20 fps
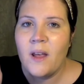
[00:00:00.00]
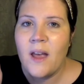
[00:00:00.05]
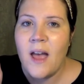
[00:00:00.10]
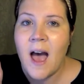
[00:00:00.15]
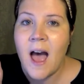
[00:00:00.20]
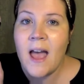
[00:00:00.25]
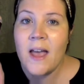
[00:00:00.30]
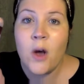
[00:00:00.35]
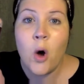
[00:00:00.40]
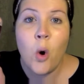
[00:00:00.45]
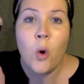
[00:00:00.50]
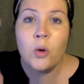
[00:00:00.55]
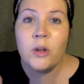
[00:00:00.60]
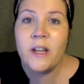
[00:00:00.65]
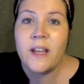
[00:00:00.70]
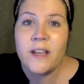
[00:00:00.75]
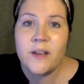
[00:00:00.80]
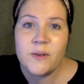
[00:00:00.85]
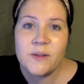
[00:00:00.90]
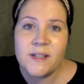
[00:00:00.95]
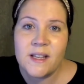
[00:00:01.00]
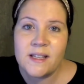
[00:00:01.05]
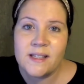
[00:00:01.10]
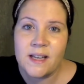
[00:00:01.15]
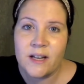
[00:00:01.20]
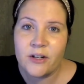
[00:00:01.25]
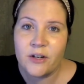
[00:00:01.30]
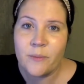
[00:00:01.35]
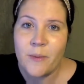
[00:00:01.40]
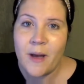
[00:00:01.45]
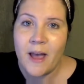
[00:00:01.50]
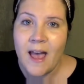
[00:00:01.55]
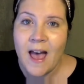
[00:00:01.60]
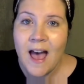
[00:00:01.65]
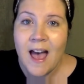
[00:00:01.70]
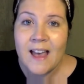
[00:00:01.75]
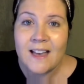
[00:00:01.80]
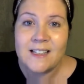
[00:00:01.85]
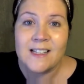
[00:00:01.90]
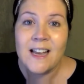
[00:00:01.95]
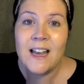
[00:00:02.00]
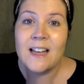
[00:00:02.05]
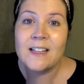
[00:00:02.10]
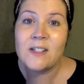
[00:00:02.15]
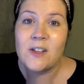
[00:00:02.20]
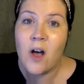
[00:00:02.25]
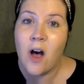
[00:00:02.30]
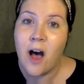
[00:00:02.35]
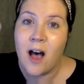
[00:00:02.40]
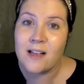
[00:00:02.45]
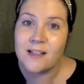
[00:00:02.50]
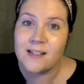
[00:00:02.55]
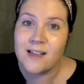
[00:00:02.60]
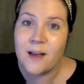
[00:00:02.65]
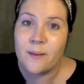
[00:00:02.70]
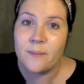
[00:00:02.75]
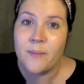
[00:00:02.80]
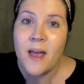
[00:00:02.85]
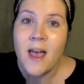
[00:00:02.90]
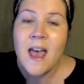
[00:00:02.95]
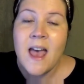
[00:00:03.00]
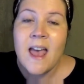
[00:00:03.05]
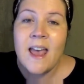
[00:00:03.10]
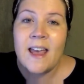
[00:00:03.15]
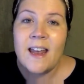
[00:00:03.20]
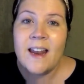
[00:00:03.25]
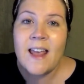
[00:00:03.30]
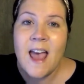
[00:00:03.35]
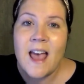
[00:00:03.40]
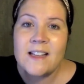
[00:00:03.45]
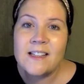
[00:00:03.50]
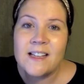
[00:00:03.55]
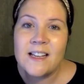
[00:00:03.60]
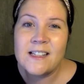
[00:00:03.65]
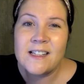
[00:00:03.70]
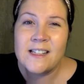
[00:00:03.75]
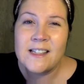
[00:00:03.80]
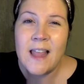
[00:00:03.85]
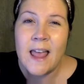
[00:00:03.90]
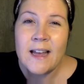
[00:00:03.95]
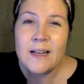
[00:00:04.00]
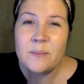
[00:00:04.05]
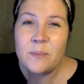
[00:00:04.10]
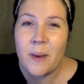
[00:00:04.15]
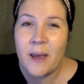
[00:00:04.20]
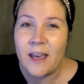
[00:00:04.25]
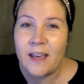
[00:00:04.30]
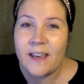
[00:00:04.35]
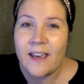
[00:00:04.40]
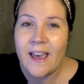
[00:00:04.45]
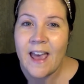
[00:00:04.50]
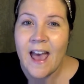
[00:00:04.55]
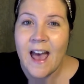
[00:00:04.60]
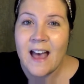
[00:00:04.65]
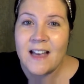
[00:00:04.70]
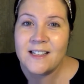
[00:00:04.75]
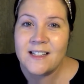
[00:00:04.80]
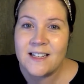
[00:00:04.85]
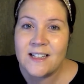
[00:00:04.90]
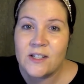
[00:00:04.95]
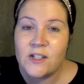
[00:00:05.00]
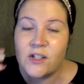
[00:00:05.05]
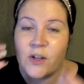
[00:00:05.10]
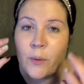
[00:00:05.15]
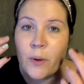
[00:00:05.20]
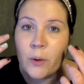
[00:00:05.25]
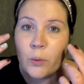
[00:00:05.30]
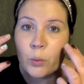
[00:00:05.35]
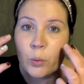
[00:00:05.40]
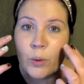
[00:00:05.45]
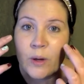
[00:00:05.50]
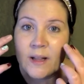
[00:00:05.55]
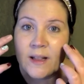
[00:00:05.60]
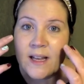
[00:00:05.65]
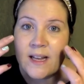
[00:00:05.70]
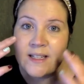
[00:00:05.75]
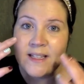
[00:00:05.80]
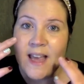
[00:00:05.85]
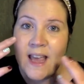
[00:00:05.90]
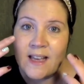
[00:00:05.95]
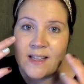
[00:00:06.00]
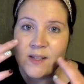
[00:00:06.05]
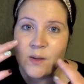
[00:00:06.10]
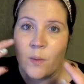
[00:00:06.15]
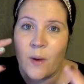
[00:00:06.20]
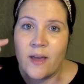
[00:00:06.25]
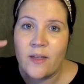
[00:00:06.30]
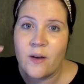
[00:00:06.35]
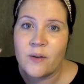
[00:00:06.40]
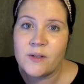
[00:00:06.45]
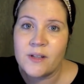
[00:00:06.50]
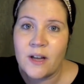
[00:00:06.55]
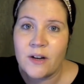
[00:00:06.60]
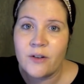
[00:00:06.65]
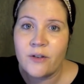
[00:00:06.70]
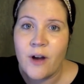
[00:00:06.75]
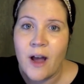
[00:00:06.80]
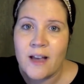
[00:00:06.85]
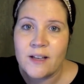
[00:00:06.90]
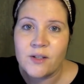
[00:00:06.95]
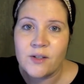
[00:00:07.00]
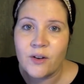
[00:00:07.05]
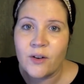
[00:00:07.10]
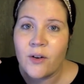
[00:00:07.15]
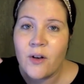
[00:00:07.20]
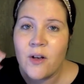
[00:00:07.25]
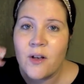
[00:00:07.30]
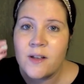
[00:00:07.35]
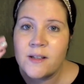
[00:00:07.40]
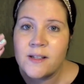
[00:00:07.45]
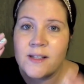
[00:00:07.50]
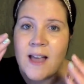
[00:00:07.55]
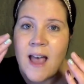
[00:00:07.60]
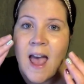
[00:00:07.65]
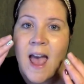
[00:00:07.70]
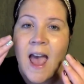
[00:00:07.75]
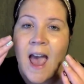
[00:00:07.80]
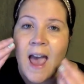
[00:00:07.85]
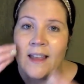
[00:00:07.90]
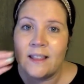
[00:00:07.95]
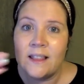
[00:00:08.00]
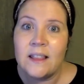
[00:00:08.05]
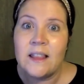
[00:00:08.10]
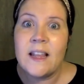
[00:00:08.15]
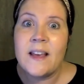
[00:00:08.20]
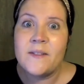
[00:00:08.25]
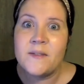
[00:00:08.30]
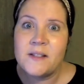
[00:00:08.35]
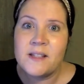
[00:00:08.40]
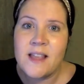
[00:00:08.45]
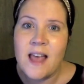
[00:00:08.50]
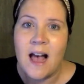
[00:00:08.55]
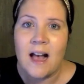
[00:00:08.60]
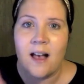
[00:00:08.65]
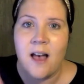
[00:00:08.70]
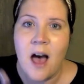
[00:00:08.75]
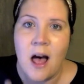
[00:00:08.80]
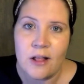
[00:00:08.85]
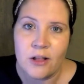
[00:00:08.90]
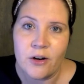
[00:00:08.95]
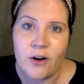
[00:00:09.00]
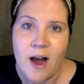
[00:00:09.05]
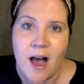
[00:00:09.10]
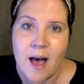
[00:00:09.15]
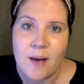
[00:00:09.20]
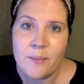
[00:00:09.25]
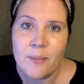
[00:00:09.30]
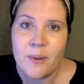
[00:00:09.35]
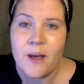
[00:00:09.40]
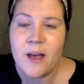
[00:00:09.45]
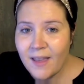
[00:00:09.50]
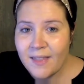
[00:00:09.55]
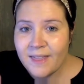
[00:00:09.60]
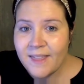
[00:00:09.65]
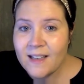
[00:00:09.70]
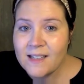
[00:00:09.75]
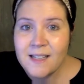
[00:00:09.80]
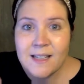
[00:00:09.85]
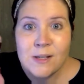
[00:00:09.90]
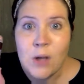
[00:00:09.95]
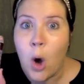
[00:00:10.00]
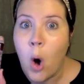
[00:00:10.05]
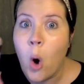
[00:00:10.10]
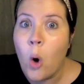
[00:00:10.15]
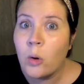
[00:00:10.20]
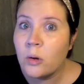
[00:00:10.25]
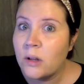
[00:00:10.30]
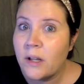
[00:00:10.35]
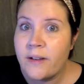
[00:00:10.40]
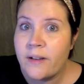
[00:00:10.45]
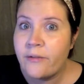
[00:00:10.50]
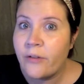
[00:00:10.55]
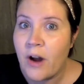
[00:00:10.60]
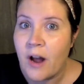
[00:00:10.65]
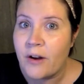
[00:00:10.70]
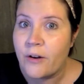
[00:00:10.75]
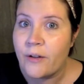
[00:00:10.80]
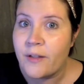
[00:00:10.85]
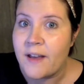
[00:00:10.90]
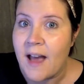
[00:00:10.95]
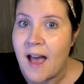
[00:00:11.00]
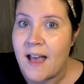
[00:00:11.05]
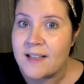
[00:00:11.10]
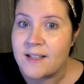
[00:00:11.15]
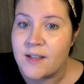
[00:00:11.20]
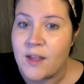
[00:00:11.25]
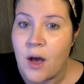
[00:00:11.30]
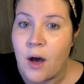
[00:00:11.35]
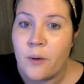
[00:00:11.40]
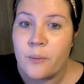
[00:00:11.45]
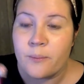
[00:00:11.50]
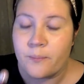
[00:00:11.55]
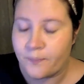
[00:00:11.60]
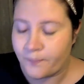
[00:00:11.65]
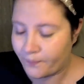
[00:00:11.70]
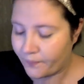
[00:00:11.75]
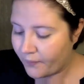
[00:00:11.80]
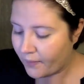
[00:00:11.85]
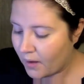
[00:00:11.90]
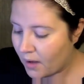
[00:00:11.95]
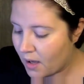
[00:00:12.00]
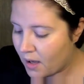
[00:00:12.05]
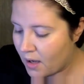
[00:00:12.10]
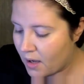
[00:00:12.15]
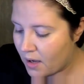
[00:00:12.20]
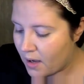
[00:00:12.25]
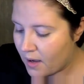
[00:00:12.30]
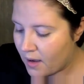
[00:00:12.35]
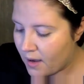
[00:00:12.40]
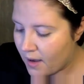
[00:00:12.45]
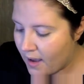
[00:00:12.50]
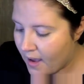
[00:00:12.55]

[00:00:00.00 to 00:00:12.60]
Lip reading: I only use this under my eyes. It's awesome. It has a slight pink cast, and so it really takes away those under eye circles and lifts that color up. This is only for under the eyes though.